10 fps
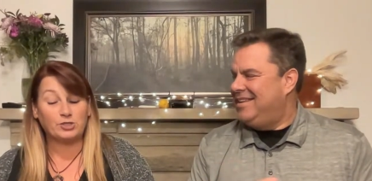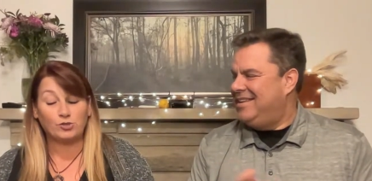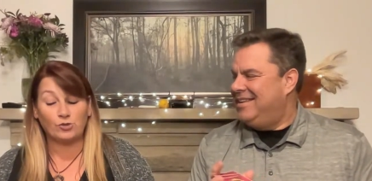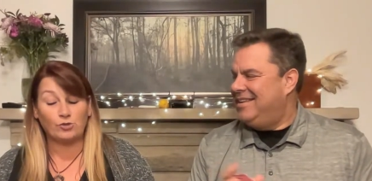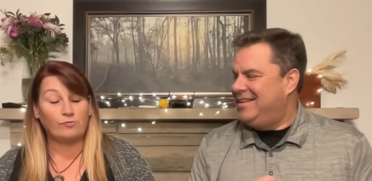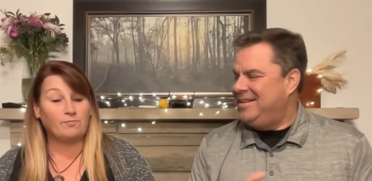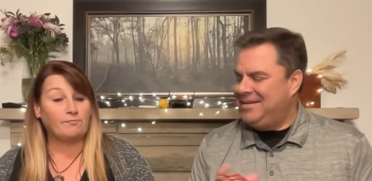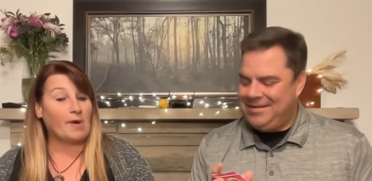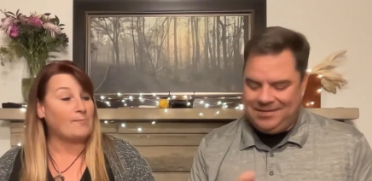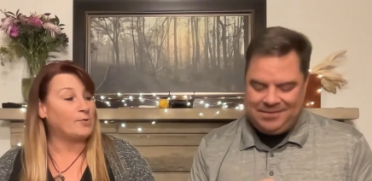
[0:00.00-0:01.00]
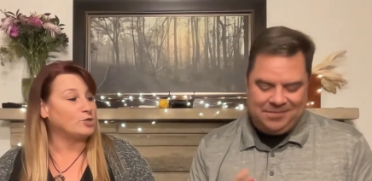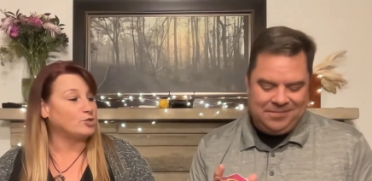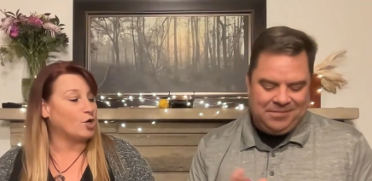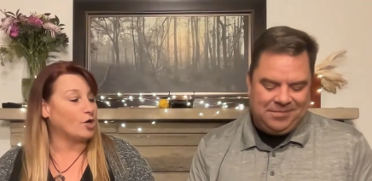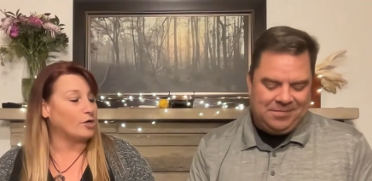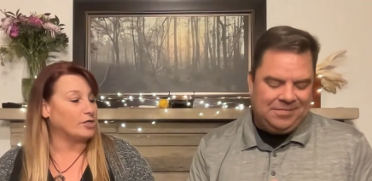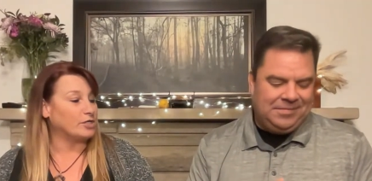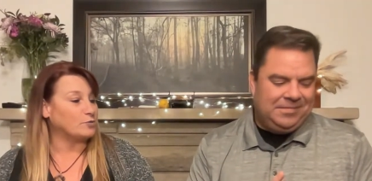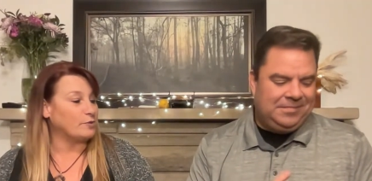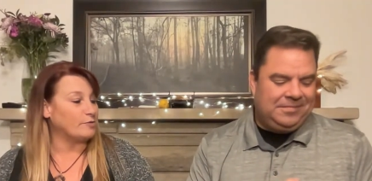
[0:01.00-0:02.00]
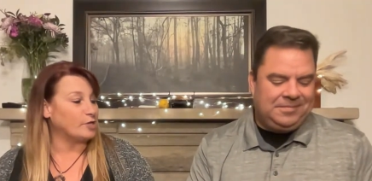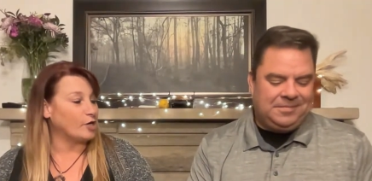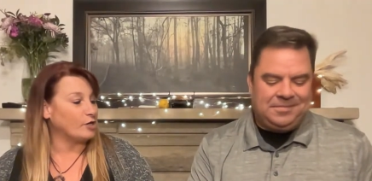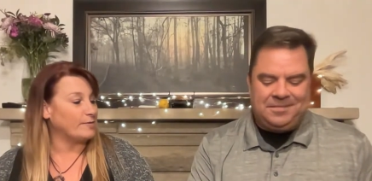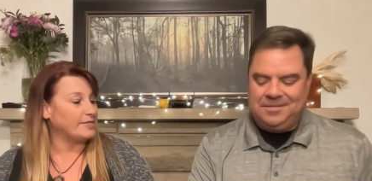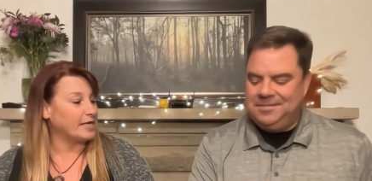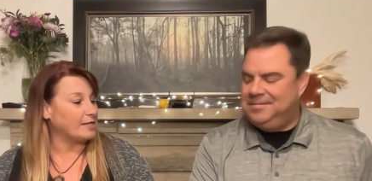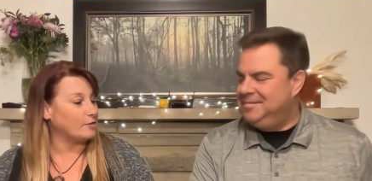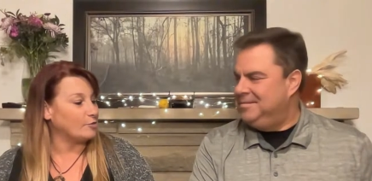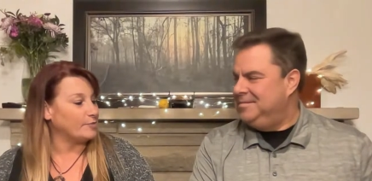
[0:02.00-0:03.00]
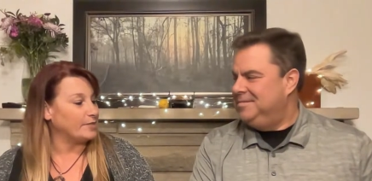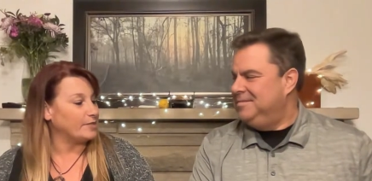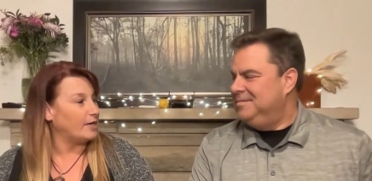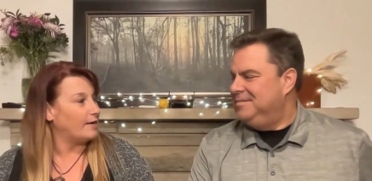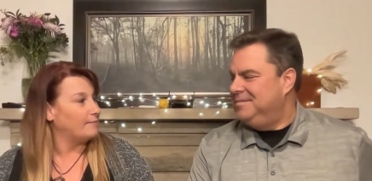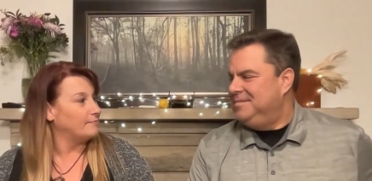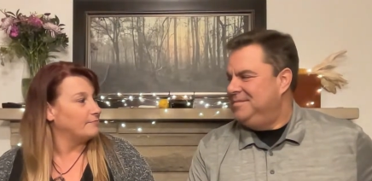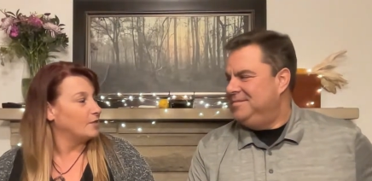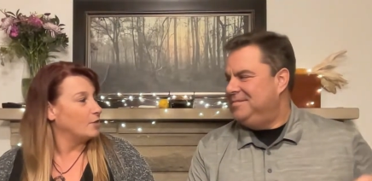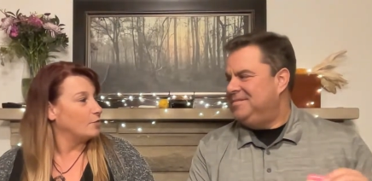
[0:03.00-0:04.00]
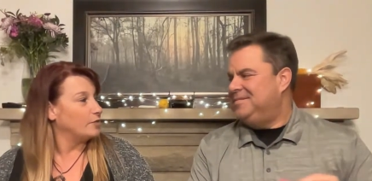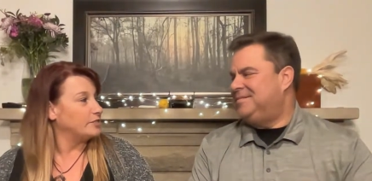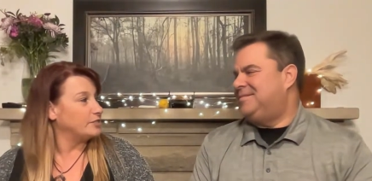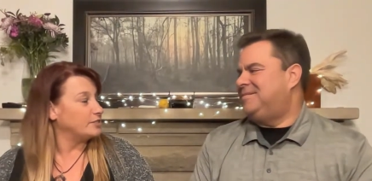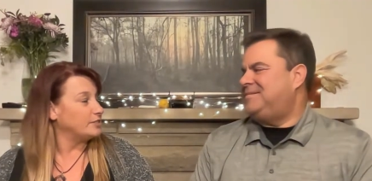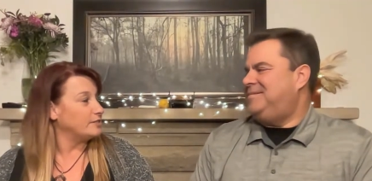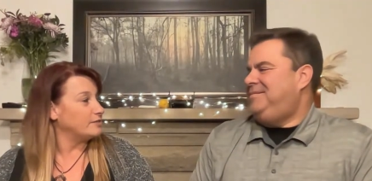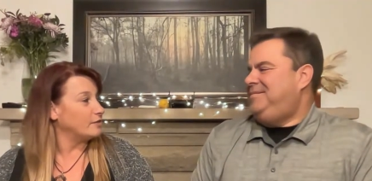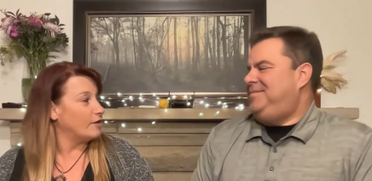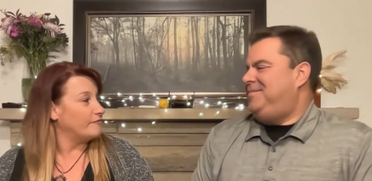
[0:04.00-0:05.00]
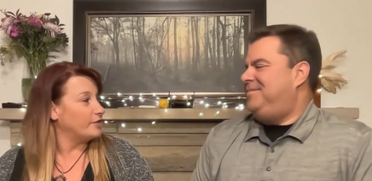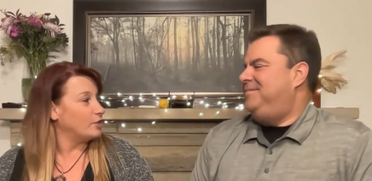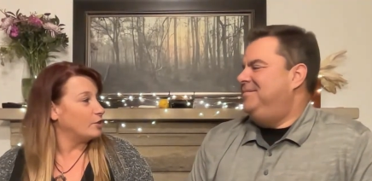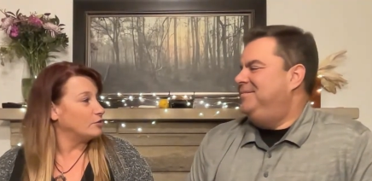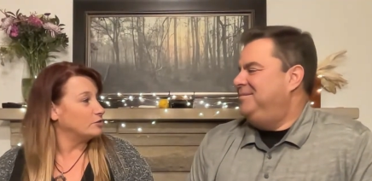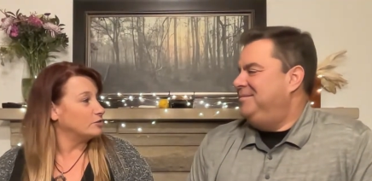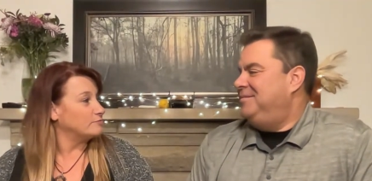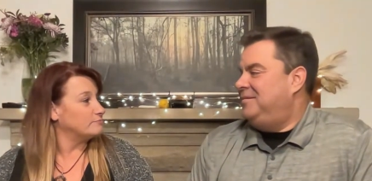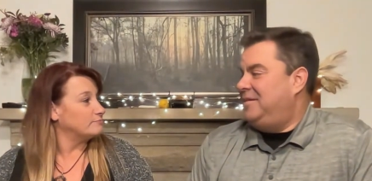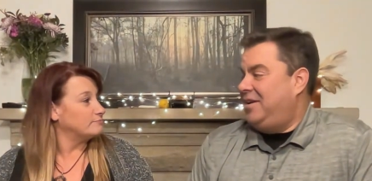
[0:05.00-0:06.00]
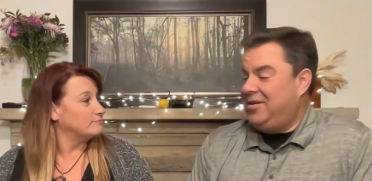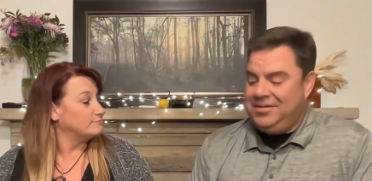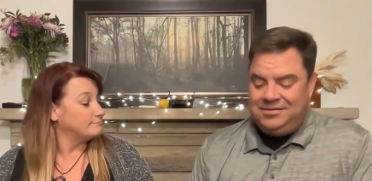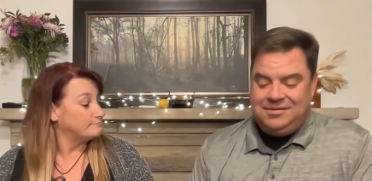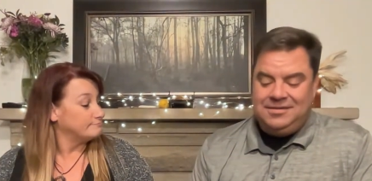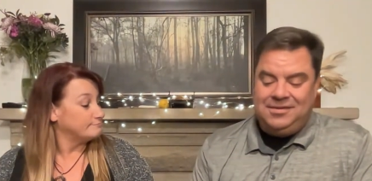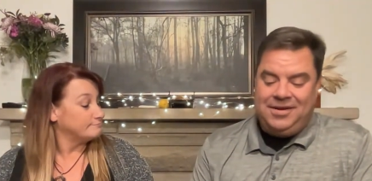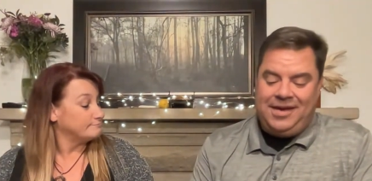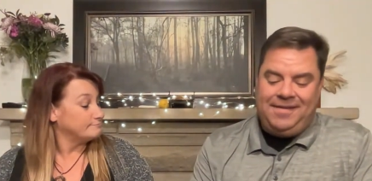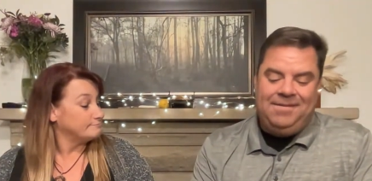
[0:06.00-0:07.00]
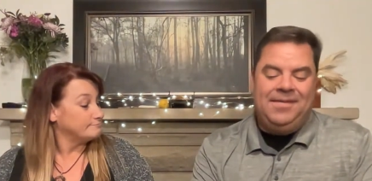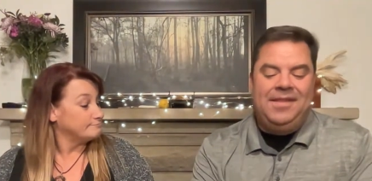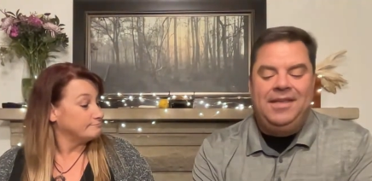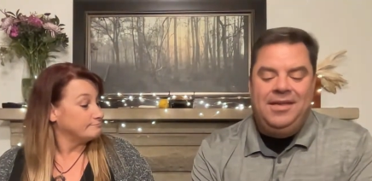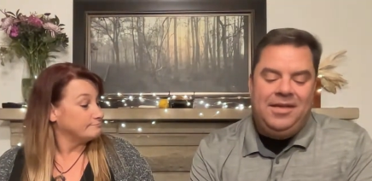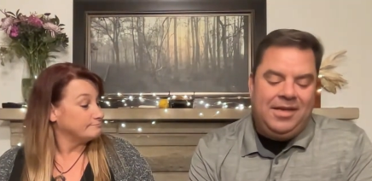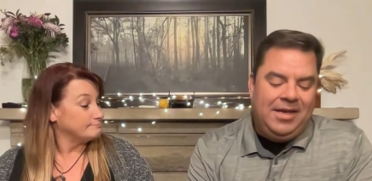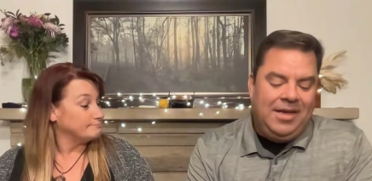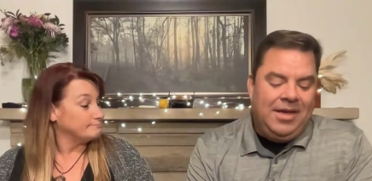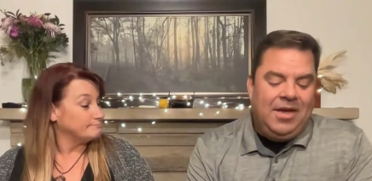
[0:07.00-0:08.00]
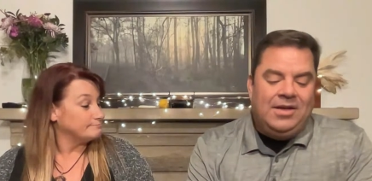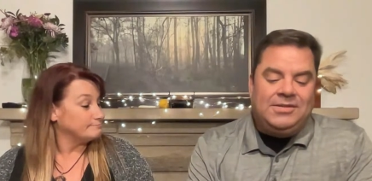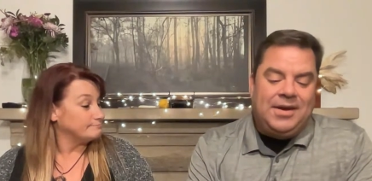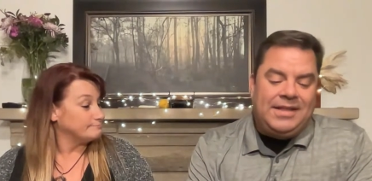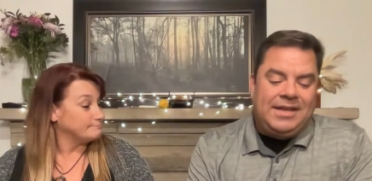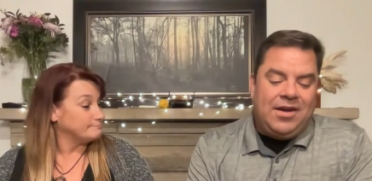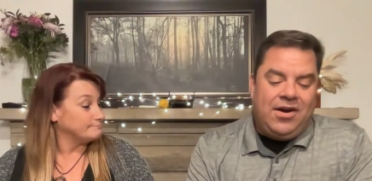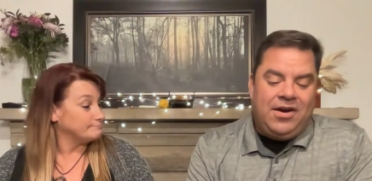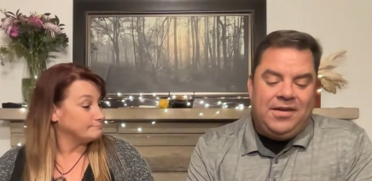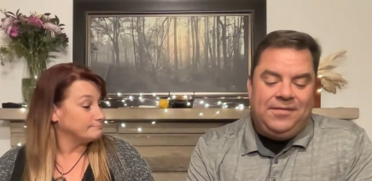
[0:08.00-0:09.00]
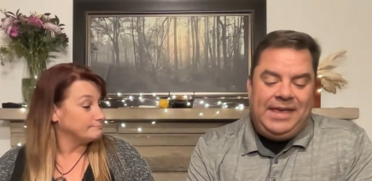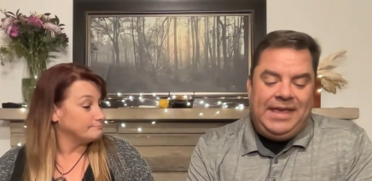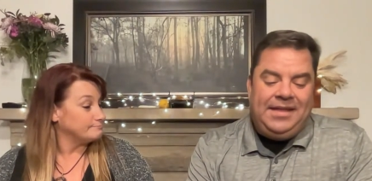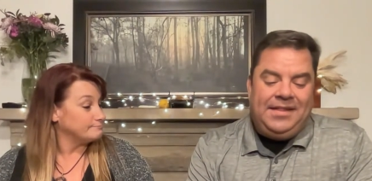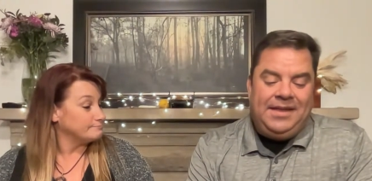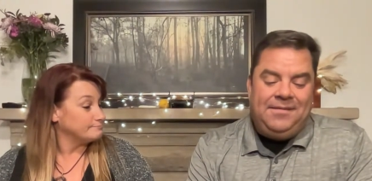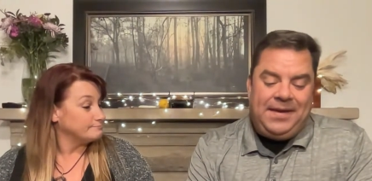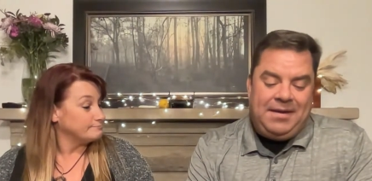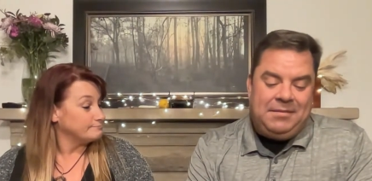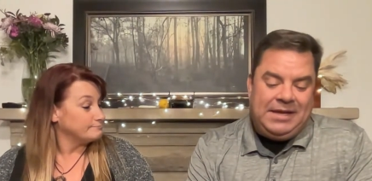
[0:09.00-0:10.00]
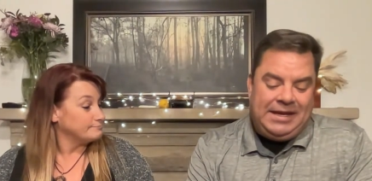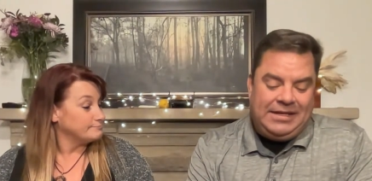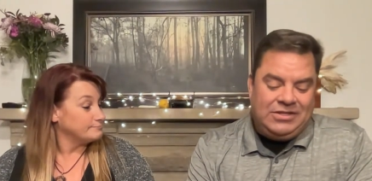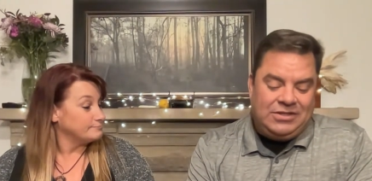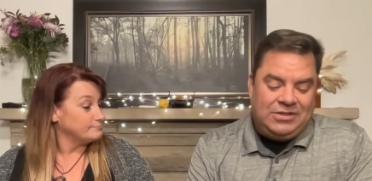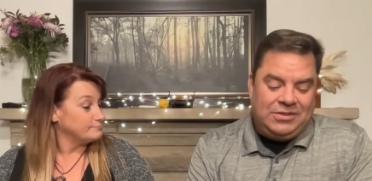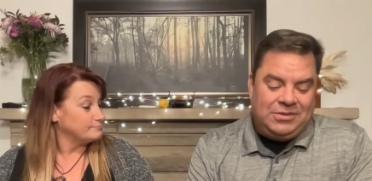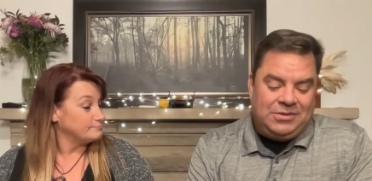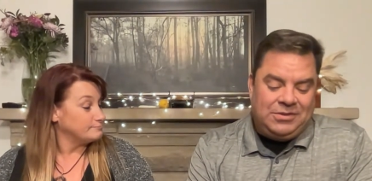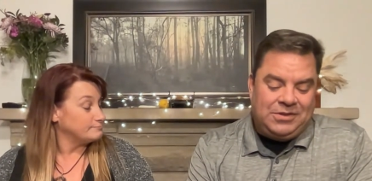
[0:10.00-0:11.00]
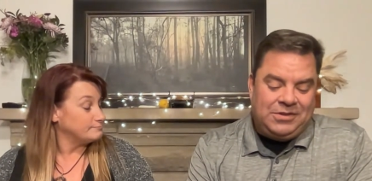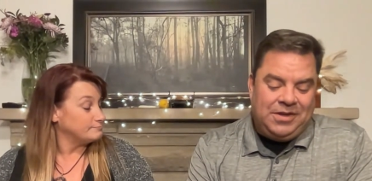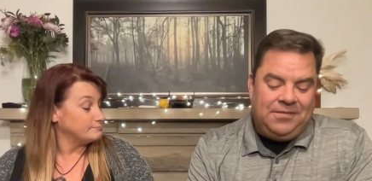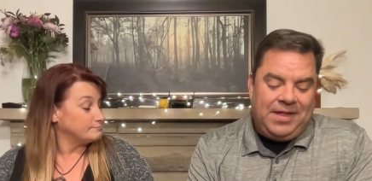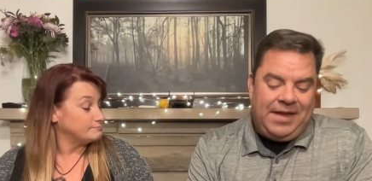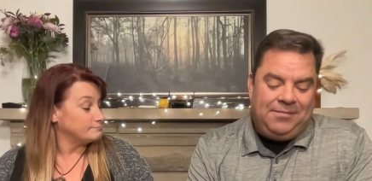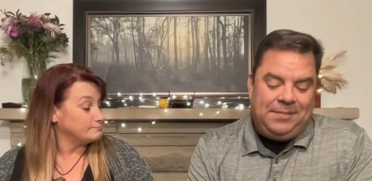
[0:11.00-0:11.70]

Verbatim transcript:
Speaker 1: through my birth chart because we were talking about that a little bit um, recently in copying cards.
Speaker 2: Oh, okay. So I get the card of healing family issues. Your love life